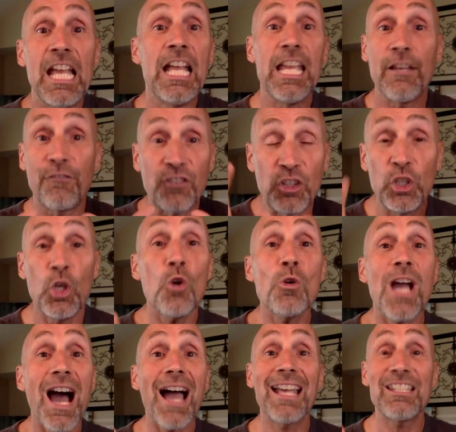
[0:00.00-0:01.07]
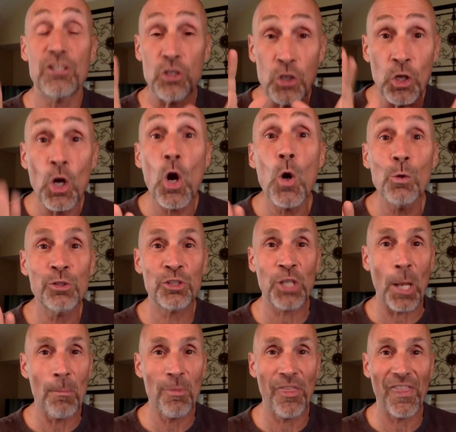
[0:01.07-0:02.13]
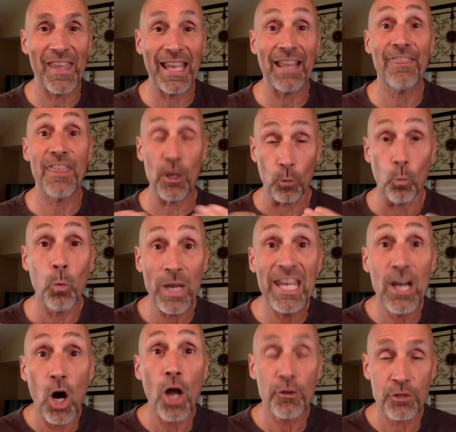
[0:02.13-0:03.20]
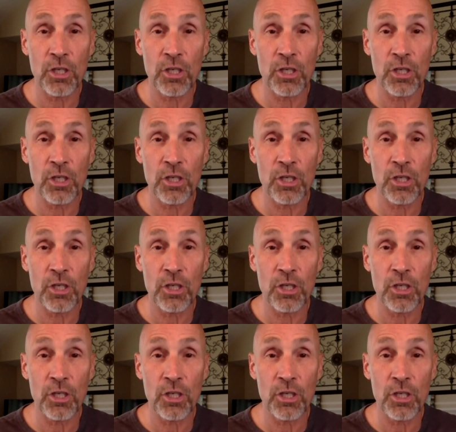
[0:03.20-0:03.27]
if you guys know something that we ought